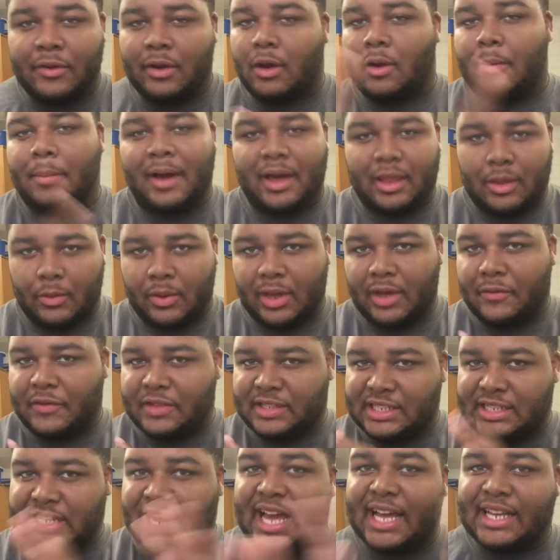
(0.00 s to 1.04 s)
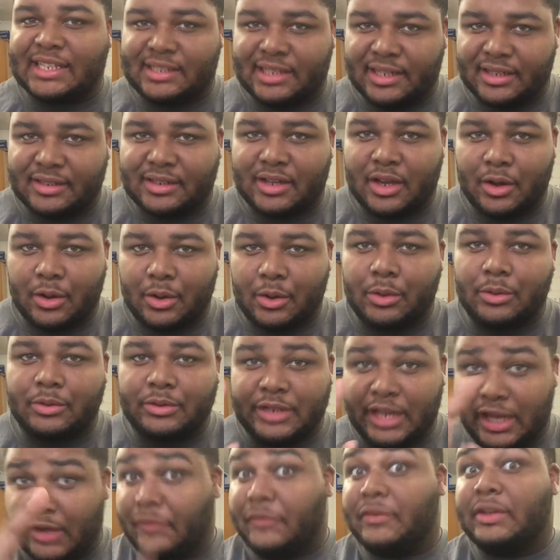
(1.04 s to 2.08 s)
Oh, by the way, if it's an access code,
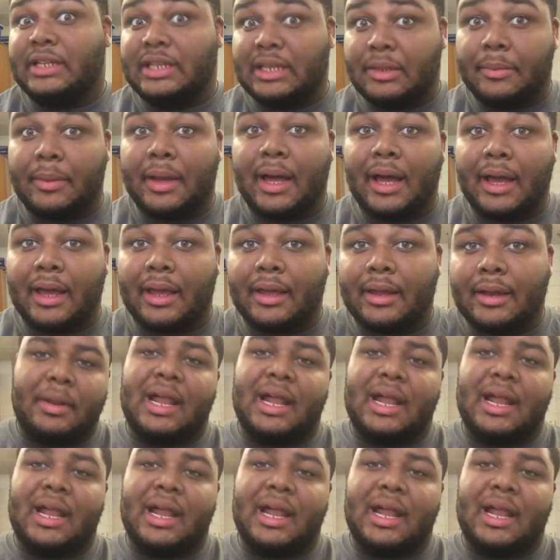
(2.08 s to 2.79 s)
definitely buy it.